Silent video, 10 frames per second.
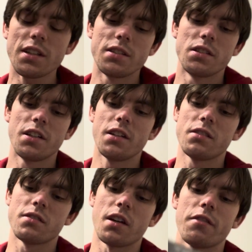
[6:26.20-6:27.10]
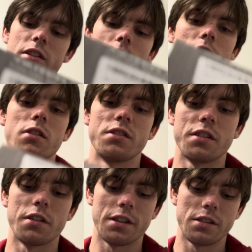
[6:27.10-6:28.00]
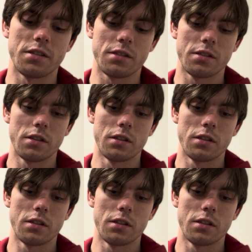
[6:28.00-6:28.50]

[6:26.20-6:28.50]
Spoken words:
tinted 7 color series